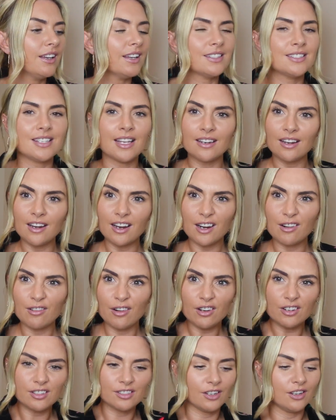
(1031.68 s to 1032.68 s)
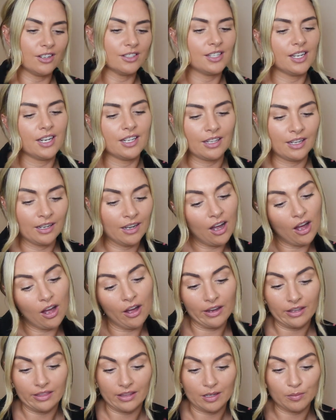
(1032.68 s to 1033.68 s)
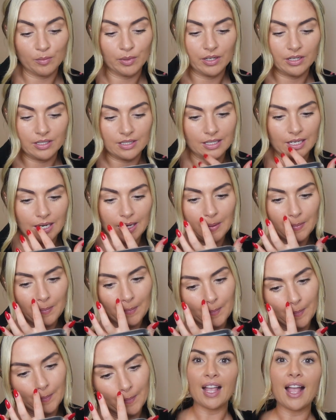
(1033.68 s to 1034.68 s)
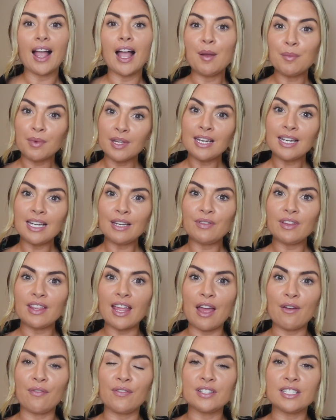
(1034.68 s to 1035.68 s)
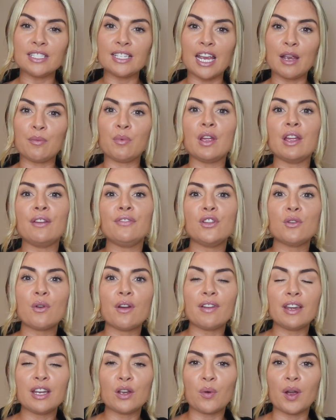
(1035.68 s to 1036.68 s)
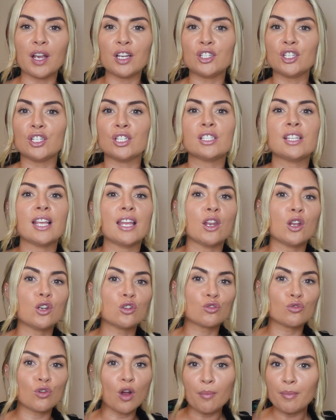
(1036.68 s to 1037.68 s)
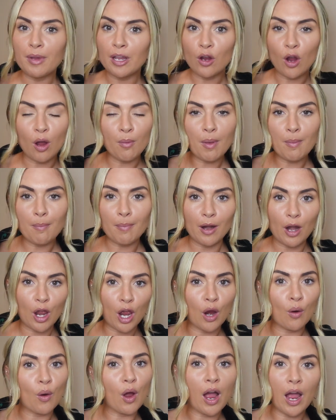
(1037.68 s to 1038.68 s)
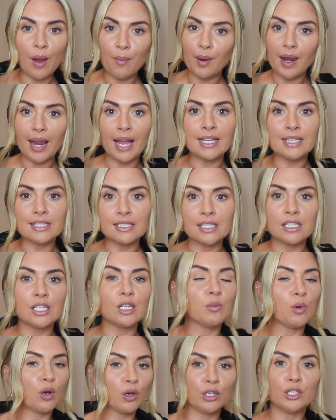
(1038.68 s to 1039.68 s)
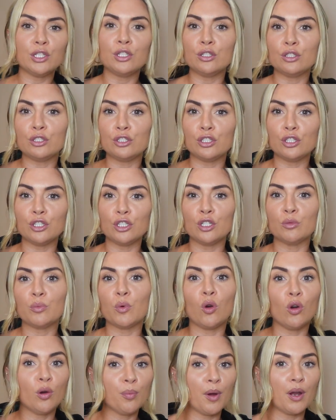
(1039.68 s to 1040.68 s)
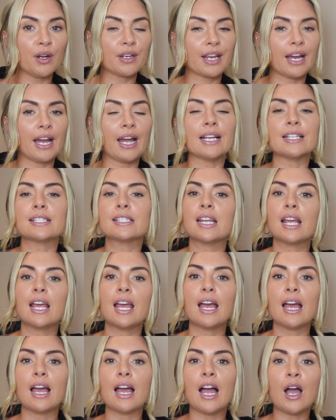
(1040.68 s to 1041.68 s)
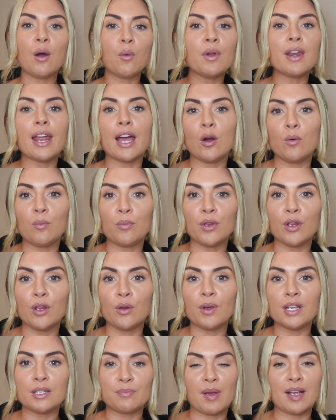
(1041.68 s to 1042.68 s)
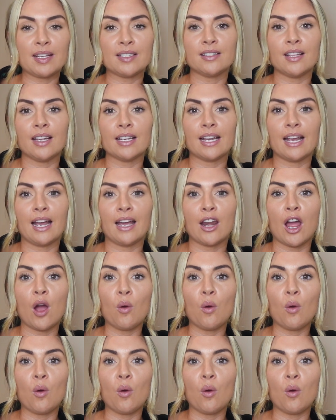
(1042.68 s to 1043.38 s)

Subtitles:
Sounded like a rock star saying that, I think, personally. I'm going to leave it there for today, but if you have any questions, then drop me a comment below. I will answer them on a YouTube or a podcast. I want to help you as best as I can.